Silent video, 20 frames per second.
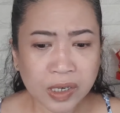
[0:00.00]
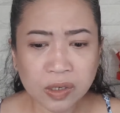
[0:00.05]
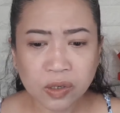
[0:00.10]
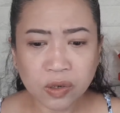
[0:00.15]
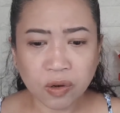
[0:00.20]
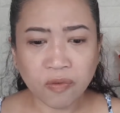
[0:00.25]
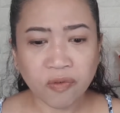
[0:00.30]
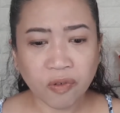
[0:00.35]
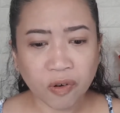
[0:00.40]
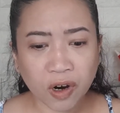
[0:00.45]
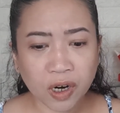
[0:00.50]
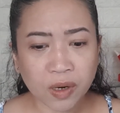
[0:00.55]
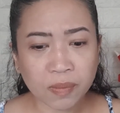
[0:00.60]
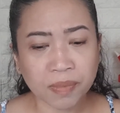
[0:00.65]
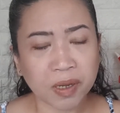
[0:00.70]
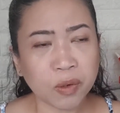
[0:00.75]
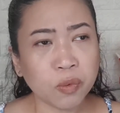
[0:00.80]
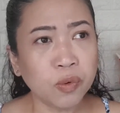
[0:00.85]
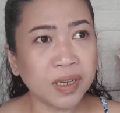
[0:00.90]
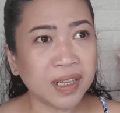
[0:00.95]
so forth.
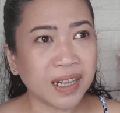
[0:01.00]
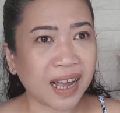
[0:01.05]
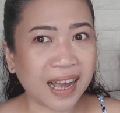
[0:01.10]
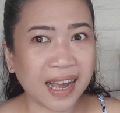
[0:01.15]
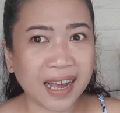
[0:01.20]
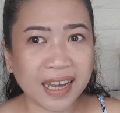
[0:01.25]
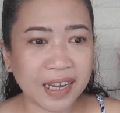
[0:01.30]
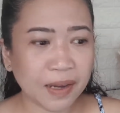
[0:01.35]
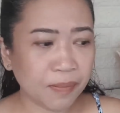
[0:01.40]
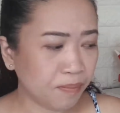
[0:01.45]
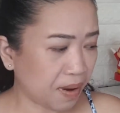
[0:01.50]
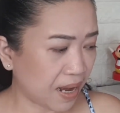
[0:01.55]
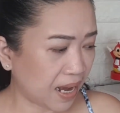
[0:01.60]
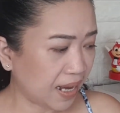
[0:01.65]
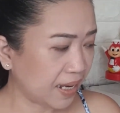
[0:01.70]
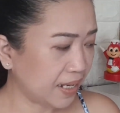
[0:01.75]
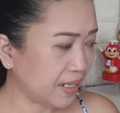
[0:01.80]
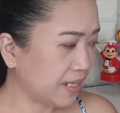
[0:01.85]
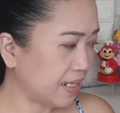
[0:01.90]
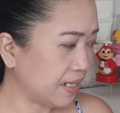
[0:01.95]
But will I
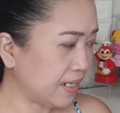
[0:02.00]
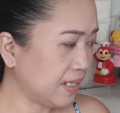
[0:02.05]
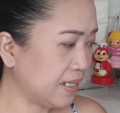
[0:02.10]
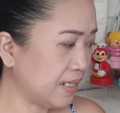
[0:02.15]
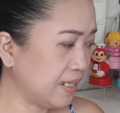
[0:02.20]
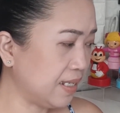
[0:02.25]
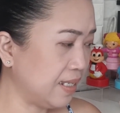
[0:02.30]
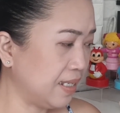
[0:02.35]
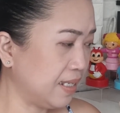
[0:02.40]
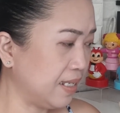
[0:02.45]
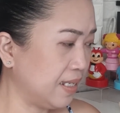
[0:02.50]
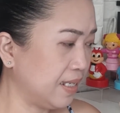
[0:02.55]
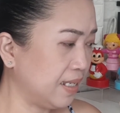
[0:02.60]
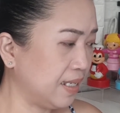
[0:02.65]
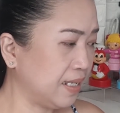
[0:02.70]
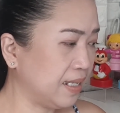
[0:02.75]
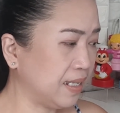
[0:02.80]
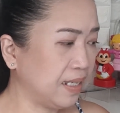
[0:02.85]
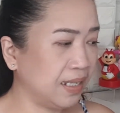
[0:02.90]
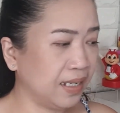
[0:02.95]
buy this
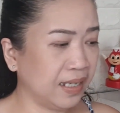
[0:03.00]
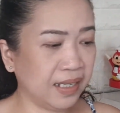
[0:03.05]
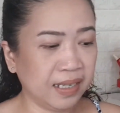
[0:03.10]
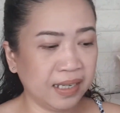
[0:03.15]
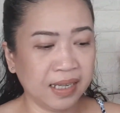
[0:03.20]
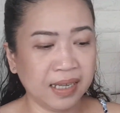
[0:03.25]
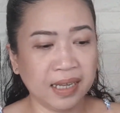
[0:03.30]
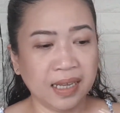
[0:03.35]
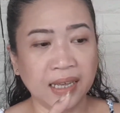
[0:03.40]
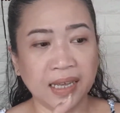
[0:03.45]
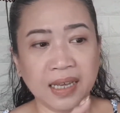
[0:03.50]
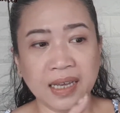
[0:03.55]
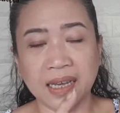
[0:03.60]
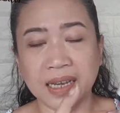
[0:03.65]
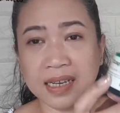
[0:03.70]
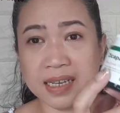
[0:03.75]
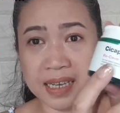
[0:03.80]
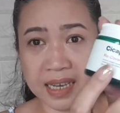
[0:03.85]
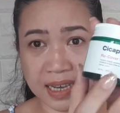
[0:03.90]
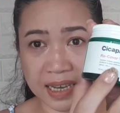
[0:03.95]

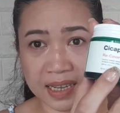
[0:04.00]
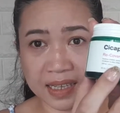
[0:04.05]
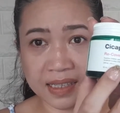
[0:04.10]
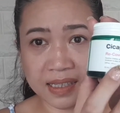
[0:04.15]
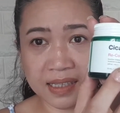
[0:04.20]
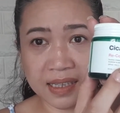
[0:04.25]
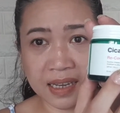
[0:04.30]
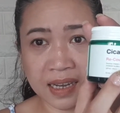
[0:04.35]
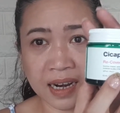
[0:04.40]
again?